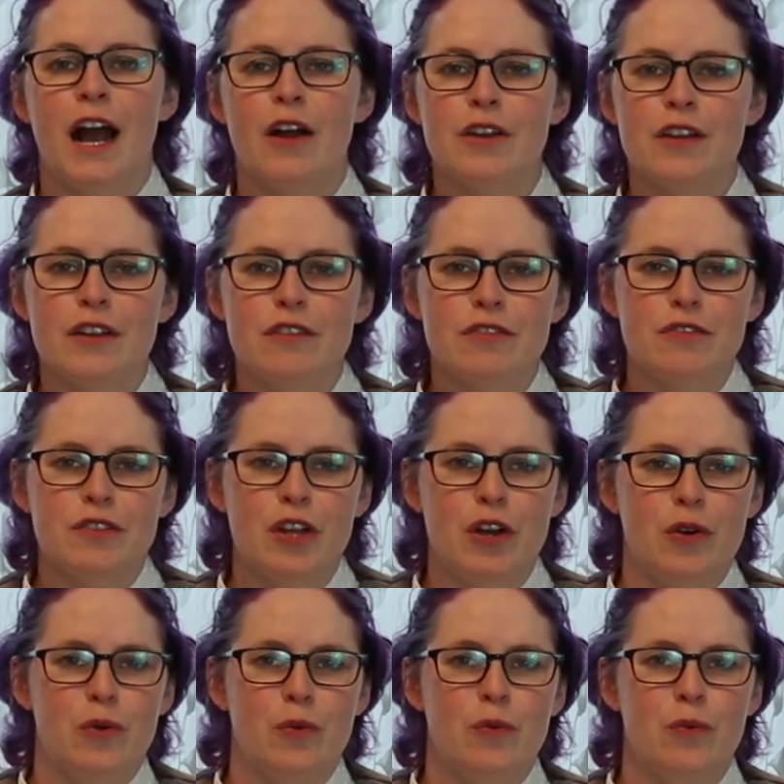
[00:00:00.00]
how did it
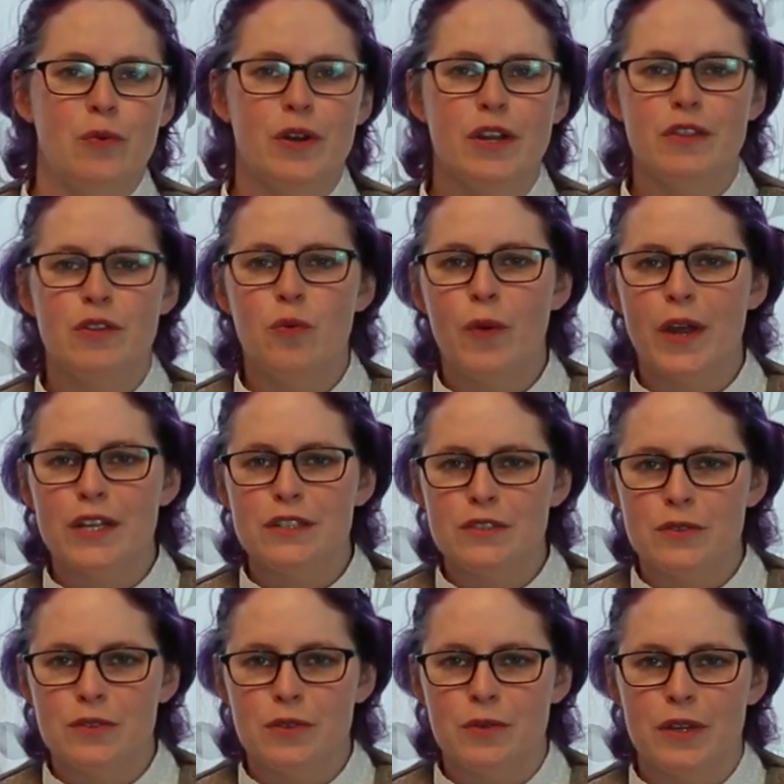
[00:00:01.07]
flow? What did the weight
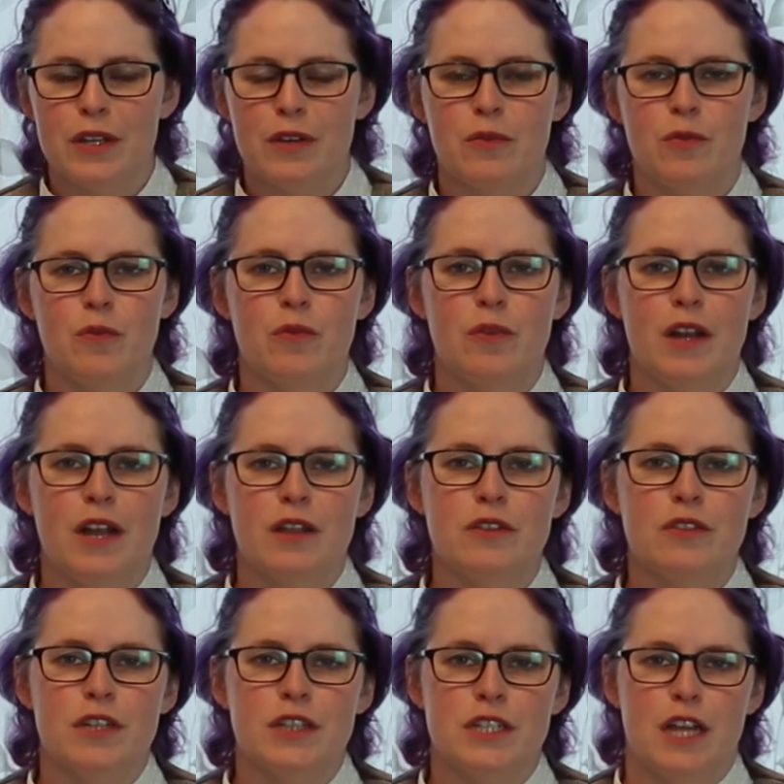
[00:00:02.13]
do to it? How did the
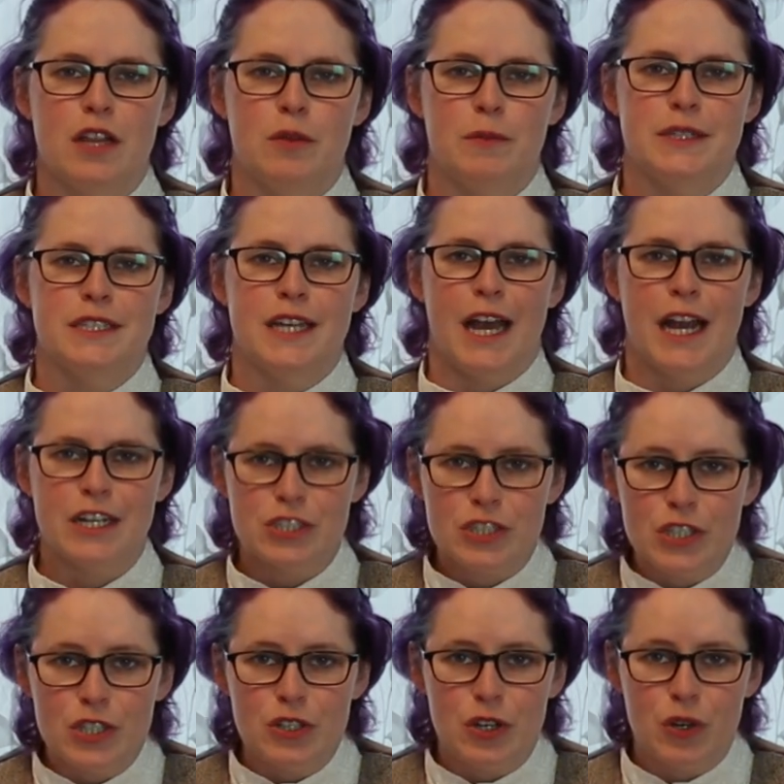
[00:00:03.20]
construction elements
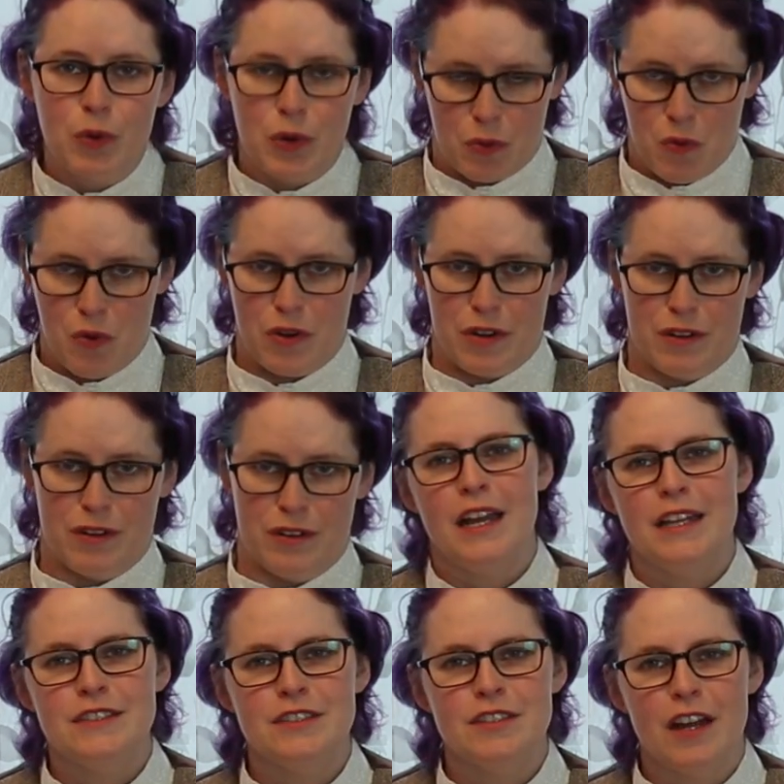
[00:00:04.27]
actually look when worn?
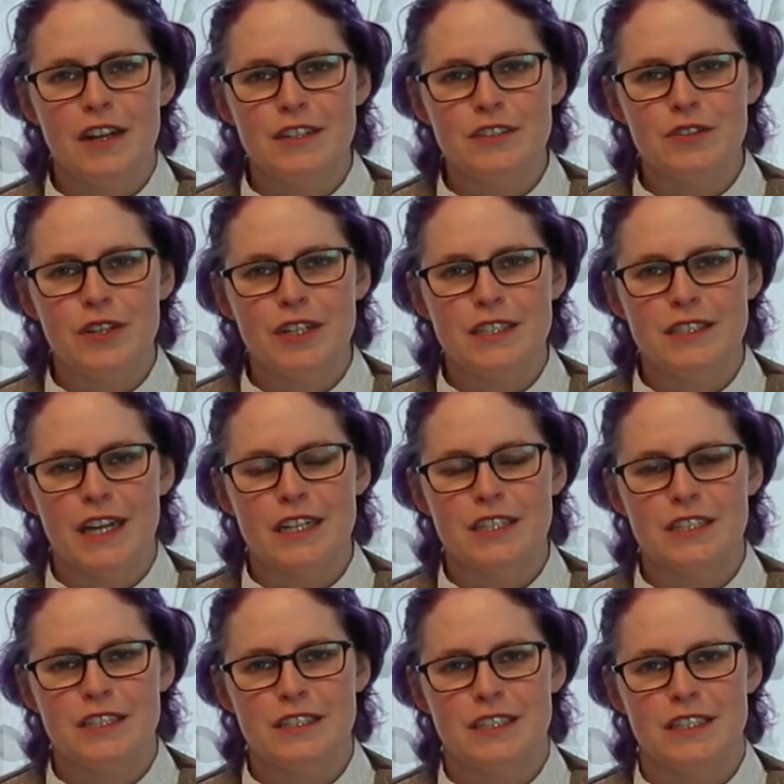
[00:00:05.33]
It's not as great as
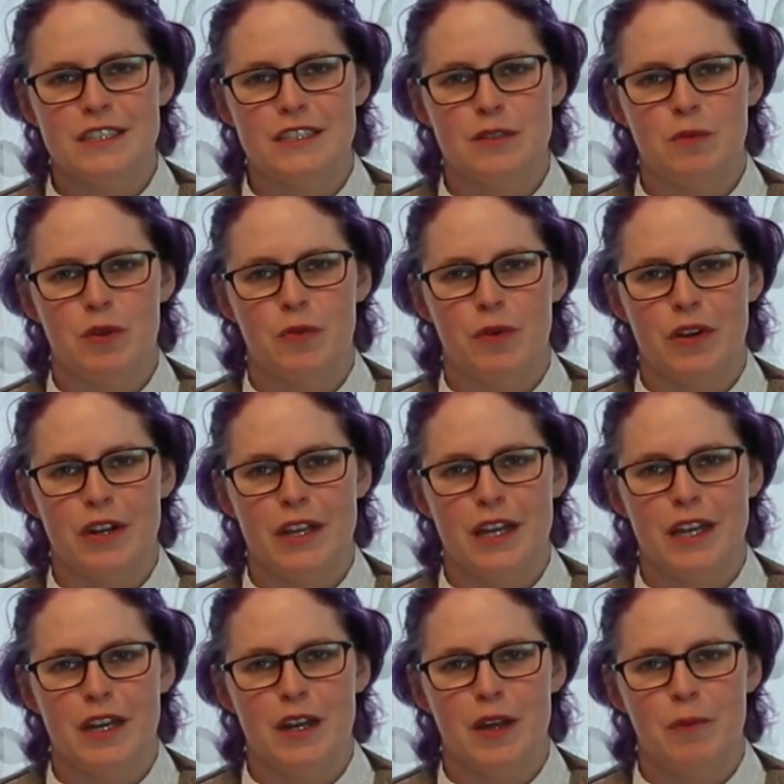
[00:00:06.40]
actually seeing someone wearing
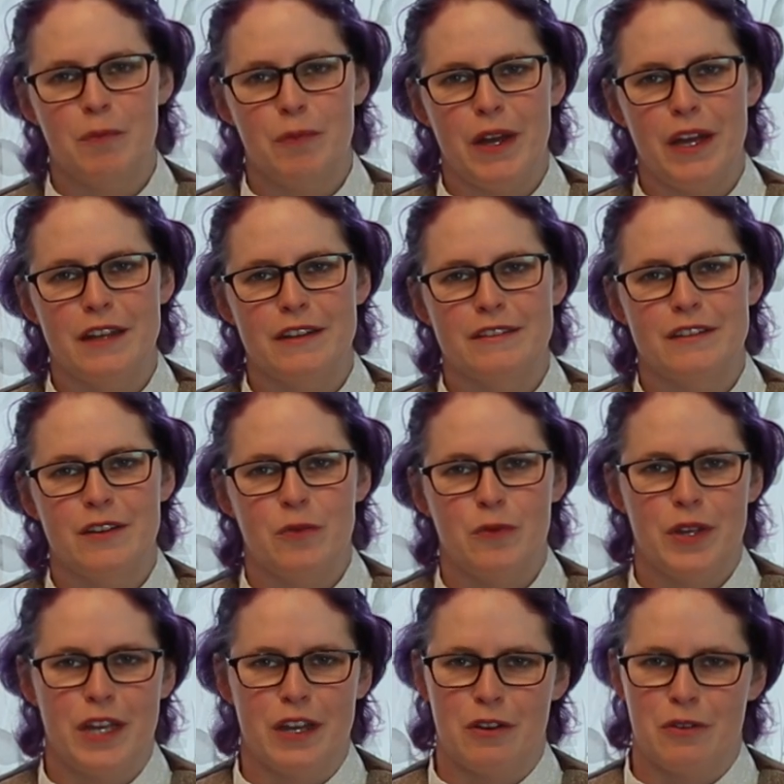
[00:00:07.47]
it, but
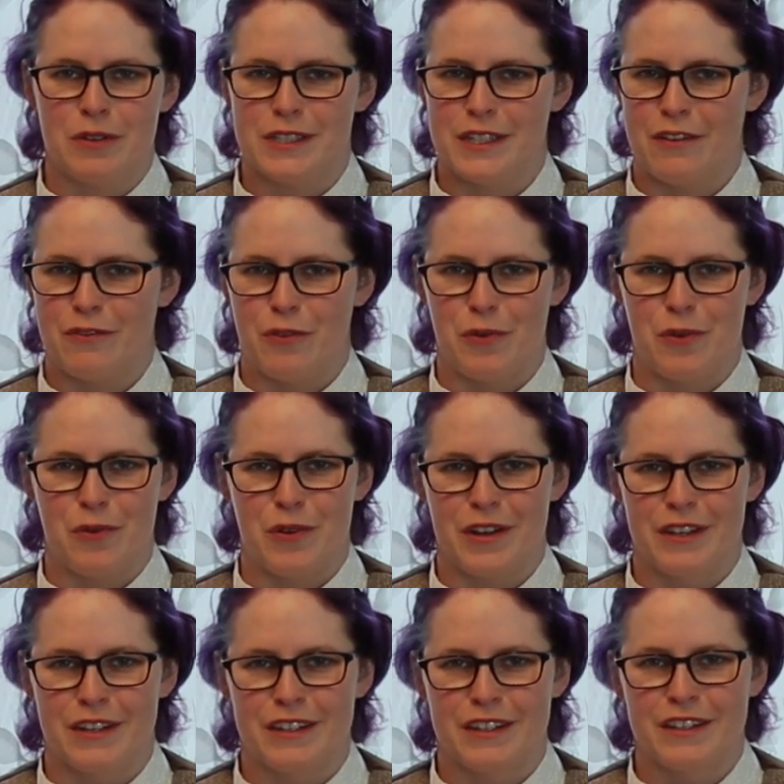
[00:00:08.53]
we can't always have what we want.